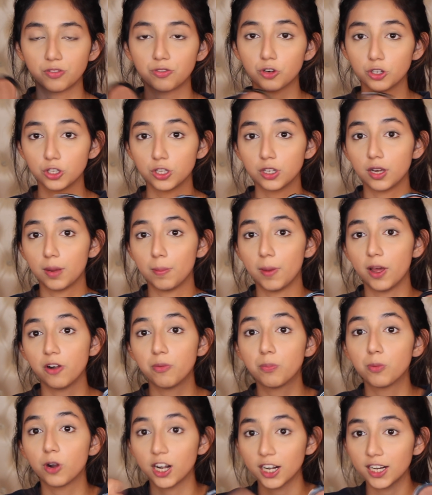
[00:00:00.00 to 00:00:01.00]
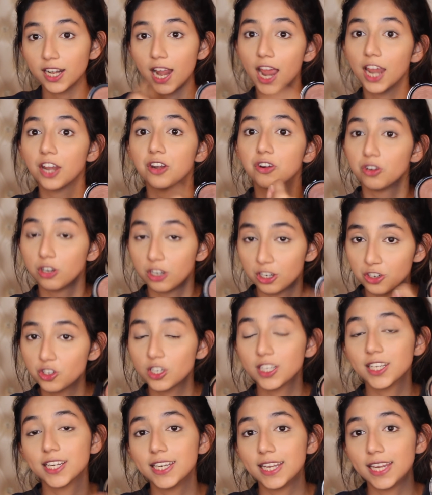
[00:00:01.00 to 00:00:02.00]
for the amount of product I
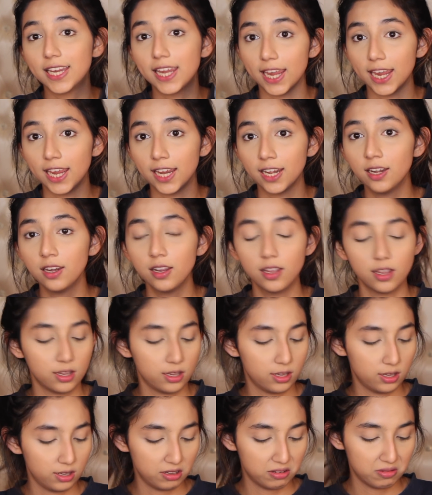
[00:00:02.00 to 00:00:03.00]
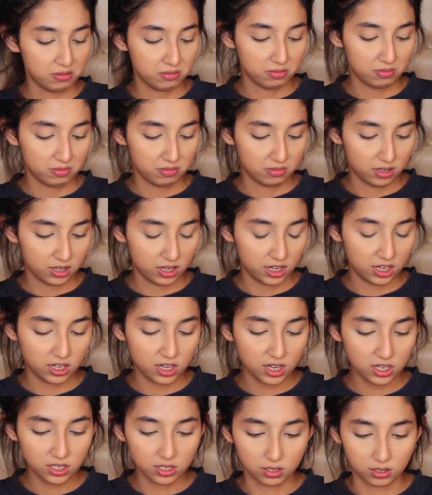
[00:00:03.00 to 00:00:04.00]
literally dig in, it
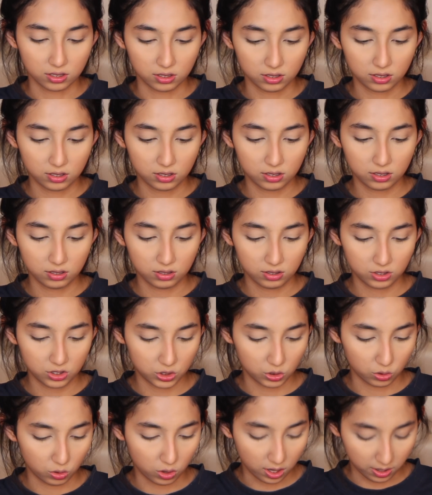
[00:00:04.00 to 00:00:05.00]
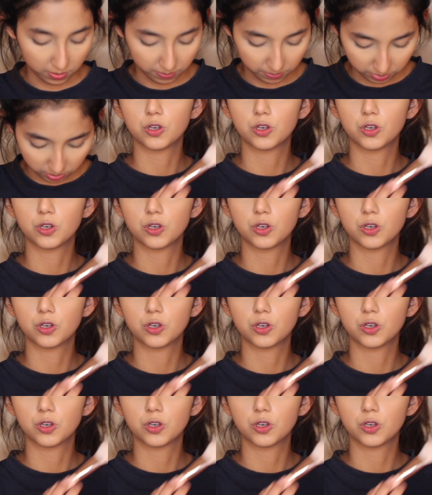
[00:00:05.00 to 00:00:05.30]
doesn't show up.